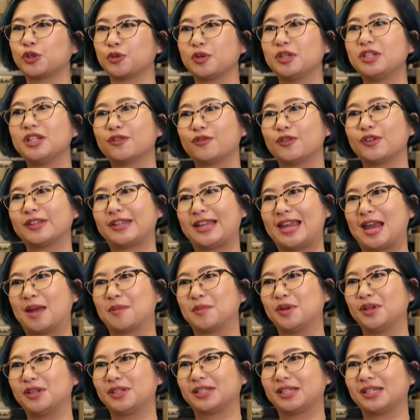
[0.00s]
three different
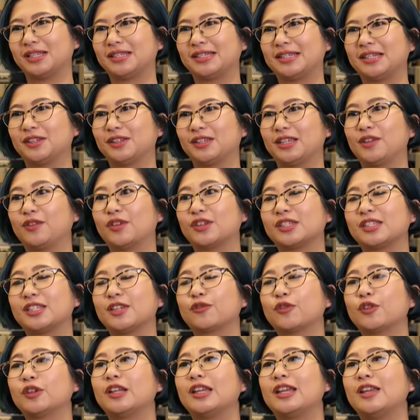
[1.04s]
cameras can t give us
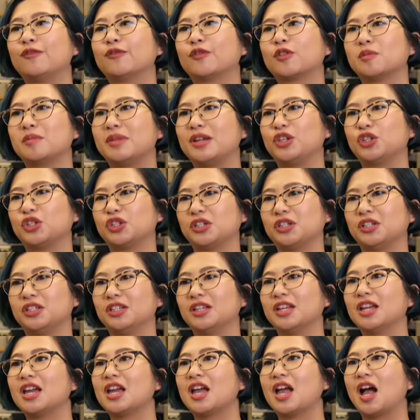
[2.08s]
different
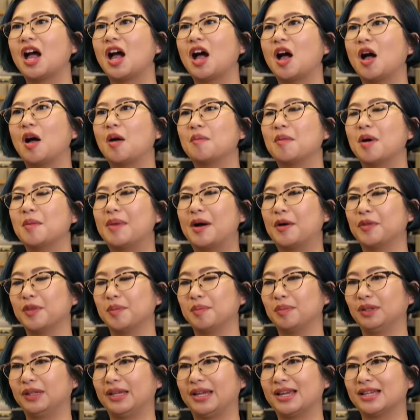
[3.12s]
information um, about the
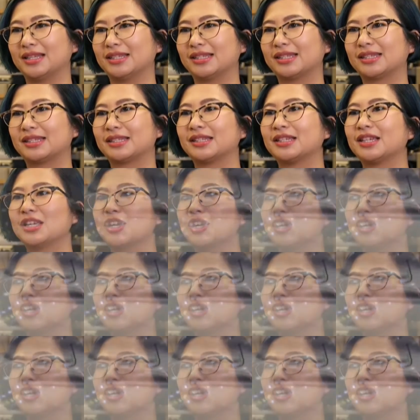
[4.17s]
plants.